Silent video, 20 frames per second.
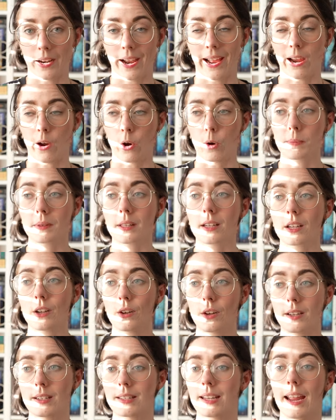I hope that
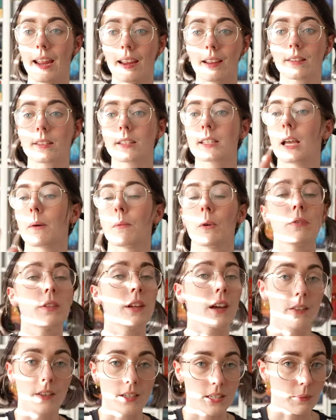you can take some of
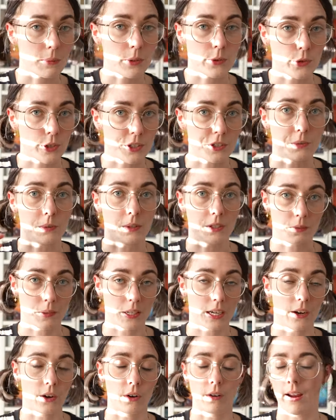the other tips and tricks from this
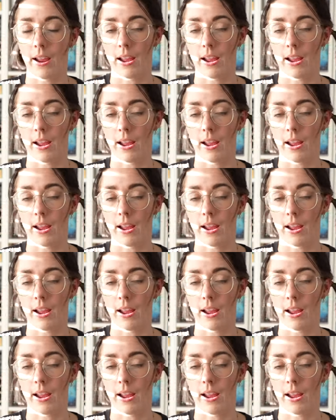video